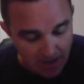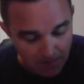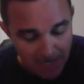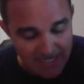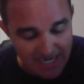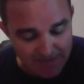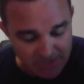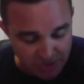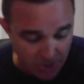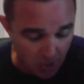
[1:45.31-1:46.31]
My name
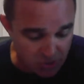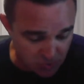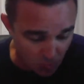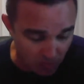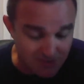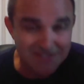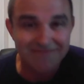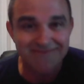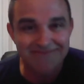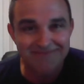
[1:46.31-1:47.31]
is Joe Swartz.
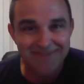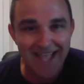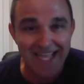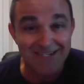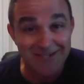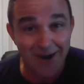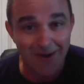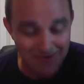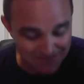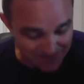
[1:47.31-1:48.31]
Hey,
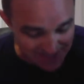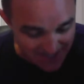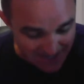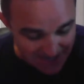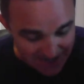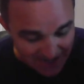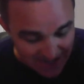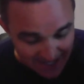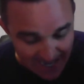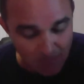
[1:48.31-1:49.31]
Joe.
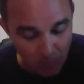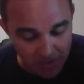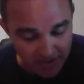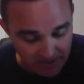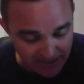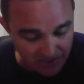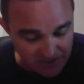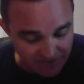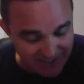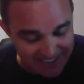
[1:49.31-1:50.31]
And I'm one of the
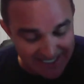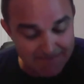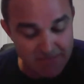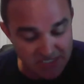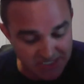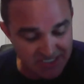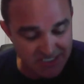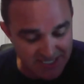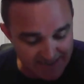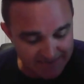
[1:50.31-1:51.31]
leaders of the Keep Michigan
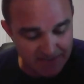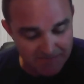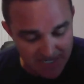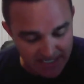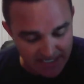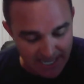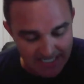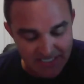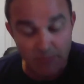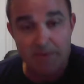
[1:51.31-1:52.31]
Safe Committee.
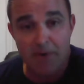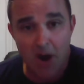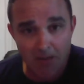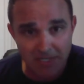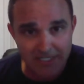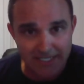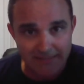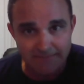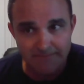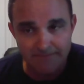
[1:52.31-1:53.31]
As a
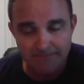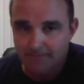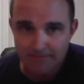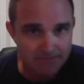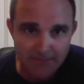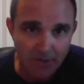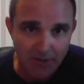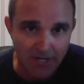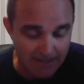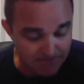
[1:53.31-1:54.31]
Republican, no,
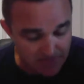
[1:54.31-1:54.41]
you're not,